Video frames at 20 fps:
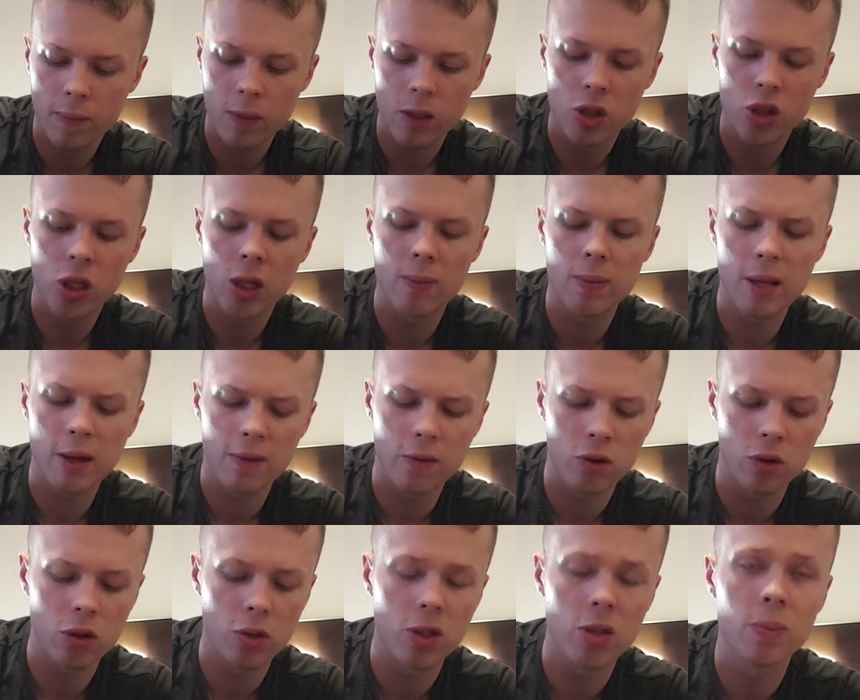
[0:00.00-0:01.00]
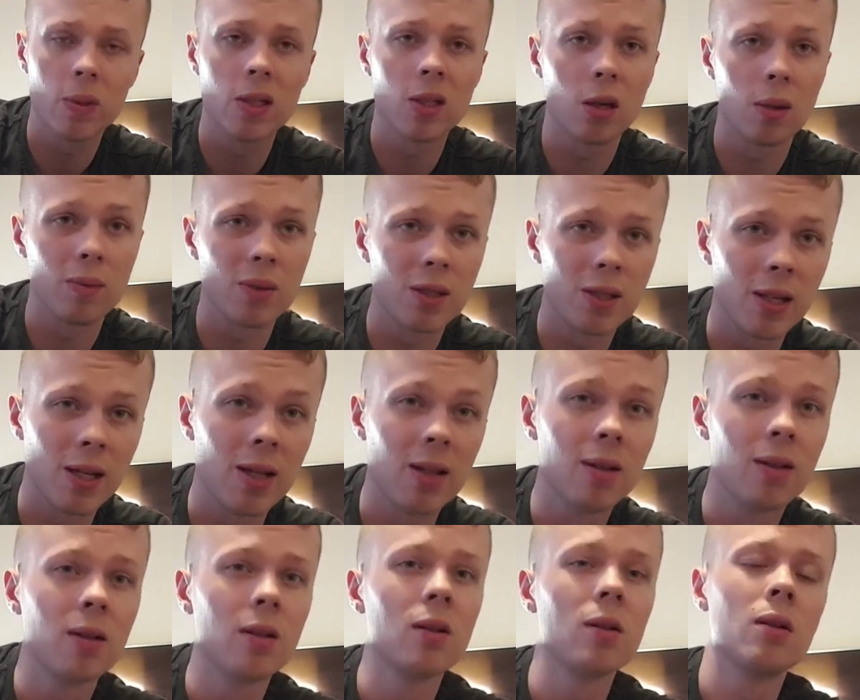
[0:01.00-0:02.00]
Shame they haven't got USB type C.
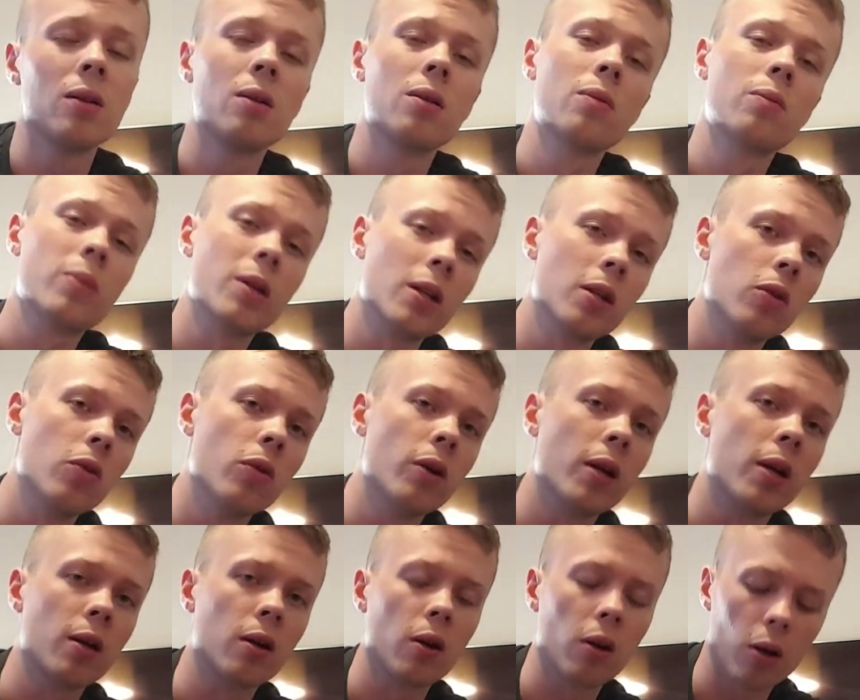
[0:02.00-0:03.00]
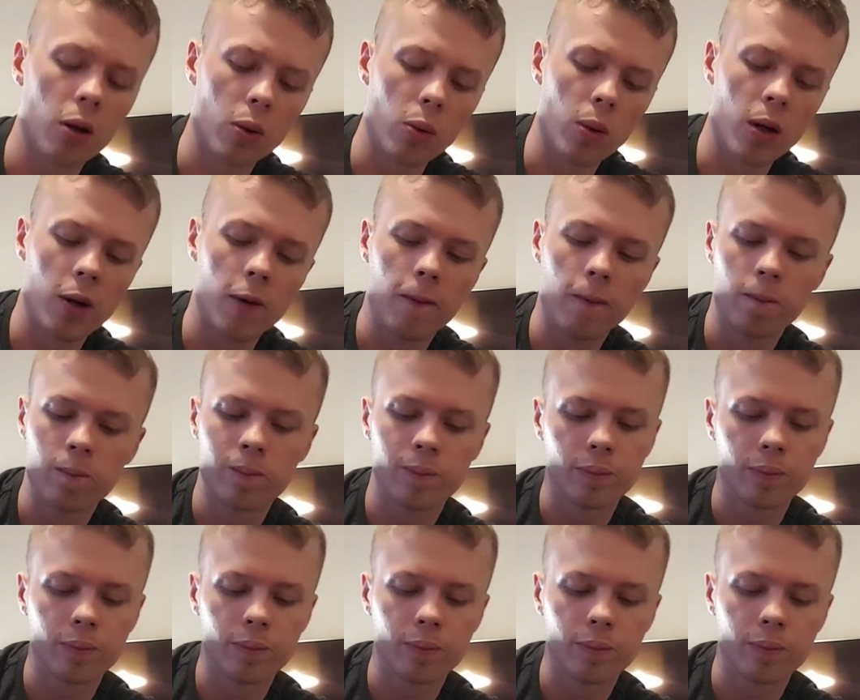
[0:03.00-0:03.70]
Bit annoying, oh well.